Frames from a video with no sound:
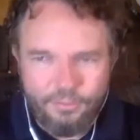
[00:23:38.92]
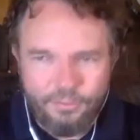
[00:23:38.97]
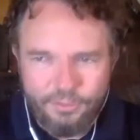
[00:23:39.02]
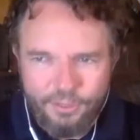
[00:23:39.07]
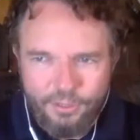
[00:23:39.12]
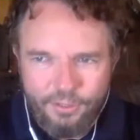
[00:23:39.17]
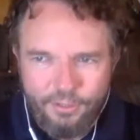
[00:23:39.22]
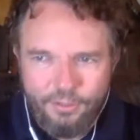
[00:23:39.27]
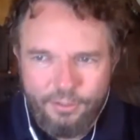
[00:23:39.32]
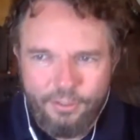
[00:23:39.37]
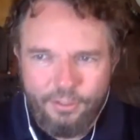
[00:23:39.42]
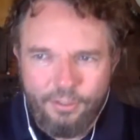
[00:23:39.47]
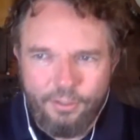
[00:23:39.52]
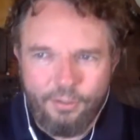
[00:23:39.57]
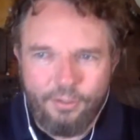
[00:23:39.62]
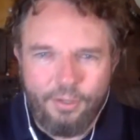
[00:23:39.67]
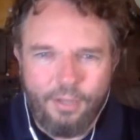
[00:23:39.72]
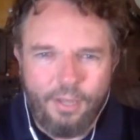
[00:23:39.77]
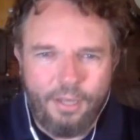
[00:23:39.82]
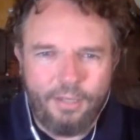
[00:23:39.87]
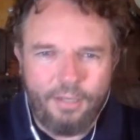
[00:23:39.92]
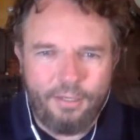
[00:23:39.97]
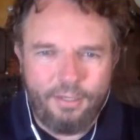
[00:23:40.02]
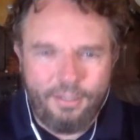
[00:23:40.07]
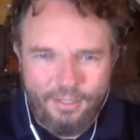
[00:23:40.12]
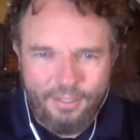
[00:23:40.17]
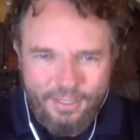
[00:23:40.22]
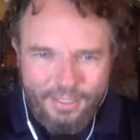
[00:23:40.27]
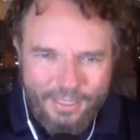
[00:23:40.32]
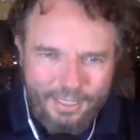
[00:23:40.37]
so you're not
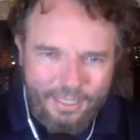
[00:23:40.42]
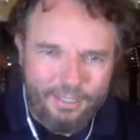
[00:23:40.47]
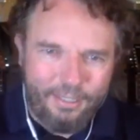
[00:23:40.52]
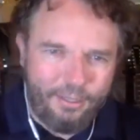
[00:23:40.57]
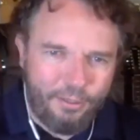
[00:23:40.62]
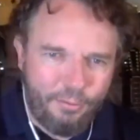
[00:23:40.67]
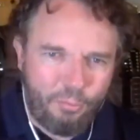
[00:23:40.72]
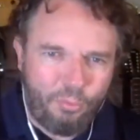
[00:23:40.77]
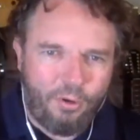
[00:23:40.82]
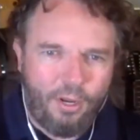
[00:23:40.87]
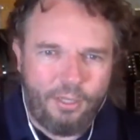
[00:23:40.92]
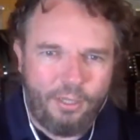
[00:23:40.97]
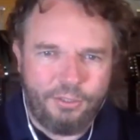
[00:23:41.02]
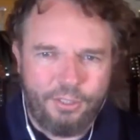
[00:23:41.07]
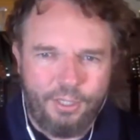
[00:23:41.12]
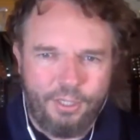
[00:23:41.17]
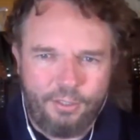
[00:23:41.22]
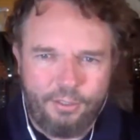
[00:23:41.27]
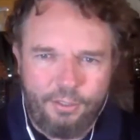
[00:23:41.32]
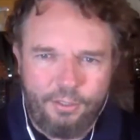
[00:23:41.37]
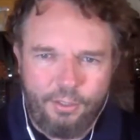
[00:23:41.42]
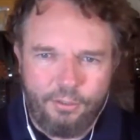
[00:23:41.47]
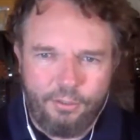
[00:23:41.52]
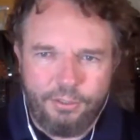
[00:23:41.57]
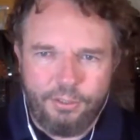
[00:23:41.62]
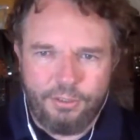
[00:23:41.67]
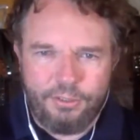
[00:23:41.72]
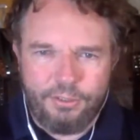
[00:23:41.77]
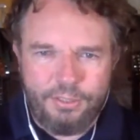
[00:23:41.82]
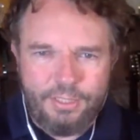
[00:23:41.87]
killing the project; you're
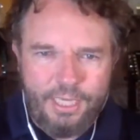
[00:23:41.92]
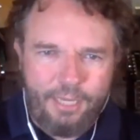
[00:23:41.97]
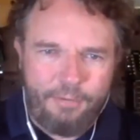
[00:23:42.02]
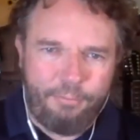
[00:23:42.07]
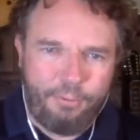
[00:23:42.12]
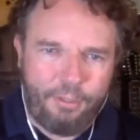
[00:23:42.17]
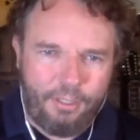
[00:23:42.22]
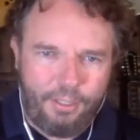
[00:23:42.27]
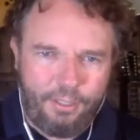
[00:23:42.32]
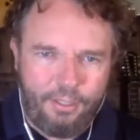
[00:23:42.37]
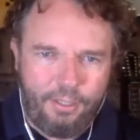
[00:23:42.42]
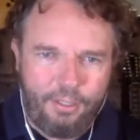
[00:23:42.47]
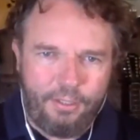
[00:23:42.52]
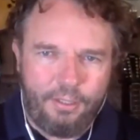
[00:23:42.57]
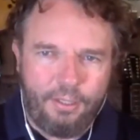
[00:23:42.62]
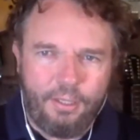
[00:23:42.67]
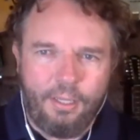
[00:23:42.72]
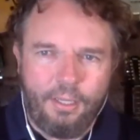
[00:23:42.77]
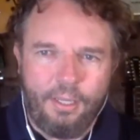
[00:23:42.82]
just tabling it,